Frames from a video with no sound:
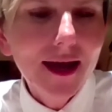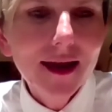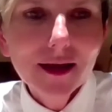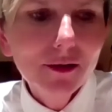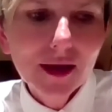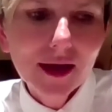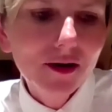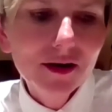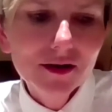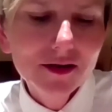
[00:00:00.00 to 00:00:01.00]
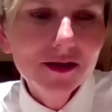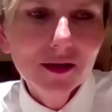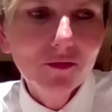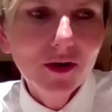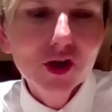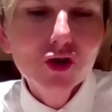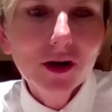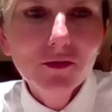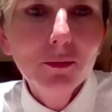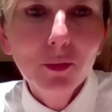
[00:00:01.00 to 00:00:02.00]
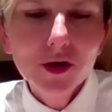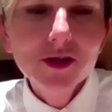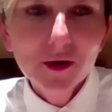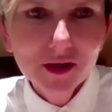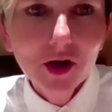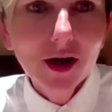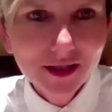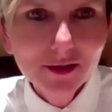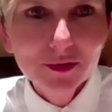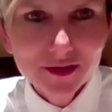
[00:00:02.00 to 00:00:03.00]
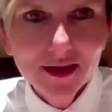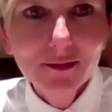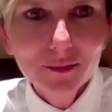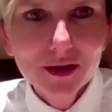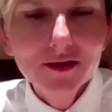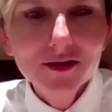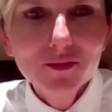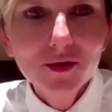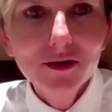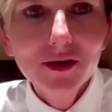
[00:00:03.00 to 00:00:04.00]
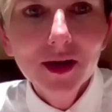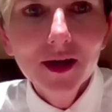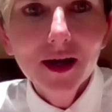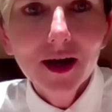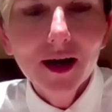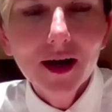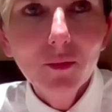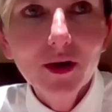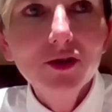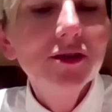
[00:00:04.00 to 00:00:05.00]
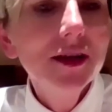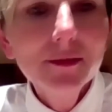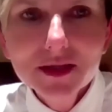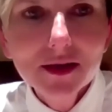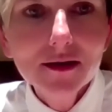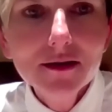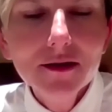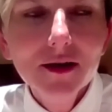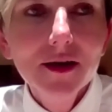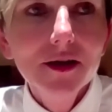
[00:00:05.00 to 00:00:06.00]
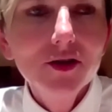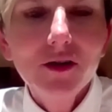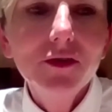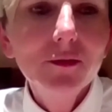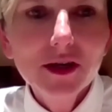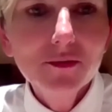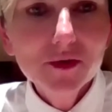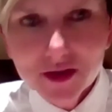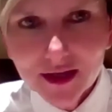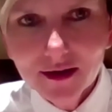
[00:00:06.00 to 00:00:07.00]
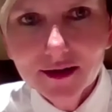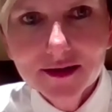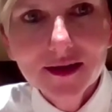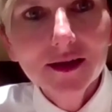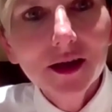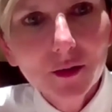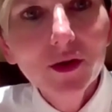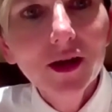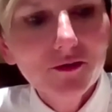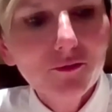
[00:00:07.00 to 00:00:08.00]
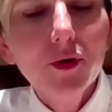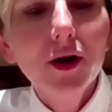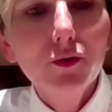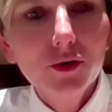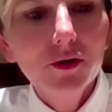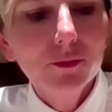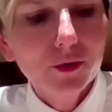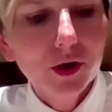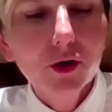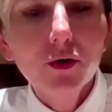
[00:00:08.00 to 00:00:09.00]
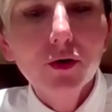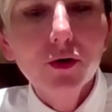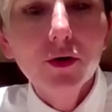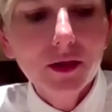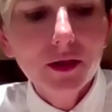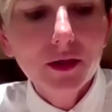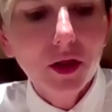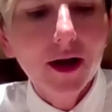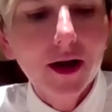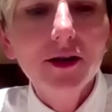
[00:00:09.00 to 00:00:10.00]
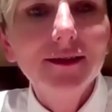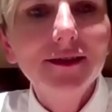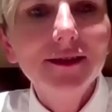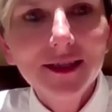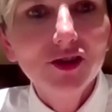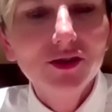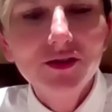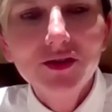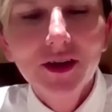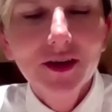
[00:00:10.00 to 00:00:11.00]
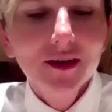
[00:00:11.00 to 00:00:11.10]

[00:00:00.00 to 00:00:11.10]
headache areas, some of our traffic points by 19%, because we went to TMC, Traffic Management Centre, and said, can we have priority lighting around these sections?